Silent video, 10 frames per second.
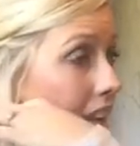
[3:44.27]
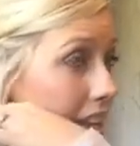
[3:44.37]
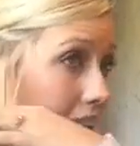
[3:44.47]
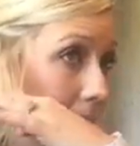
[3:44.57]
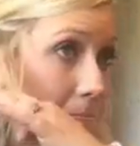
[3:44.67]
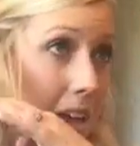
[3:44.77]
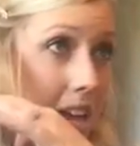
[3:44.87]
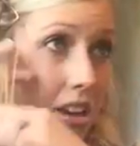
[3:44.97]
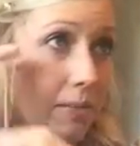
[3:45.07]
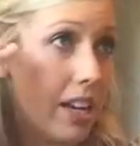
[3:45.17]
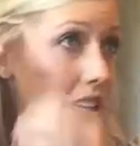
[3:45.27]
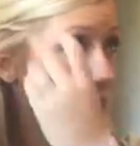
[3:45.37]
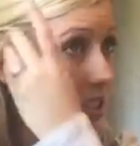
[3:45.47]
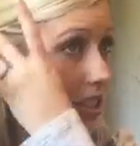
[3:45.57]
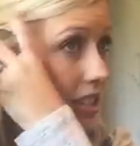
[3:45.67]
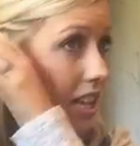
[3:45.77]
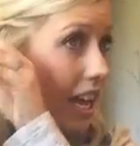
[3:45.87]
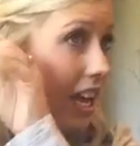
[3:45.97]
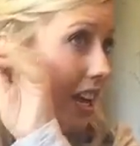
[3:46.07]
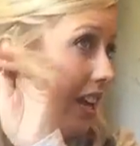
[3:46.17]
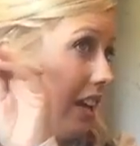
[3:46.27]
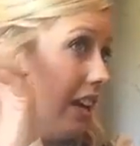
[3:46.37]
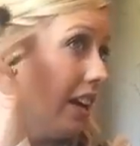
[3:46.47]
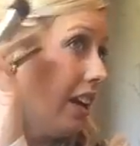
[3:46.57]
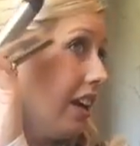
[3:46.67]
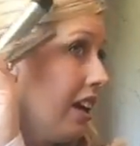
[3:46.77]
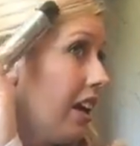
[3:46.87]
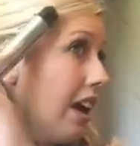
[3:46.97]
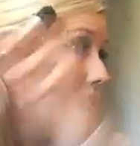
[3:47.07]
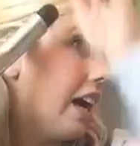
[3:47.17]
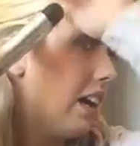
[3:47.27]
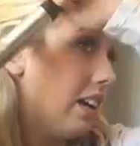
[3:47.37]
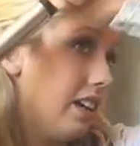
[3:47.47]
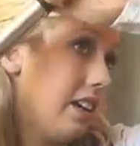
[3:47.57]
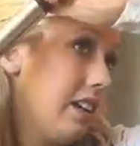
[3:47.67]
and it may or may not stay, and I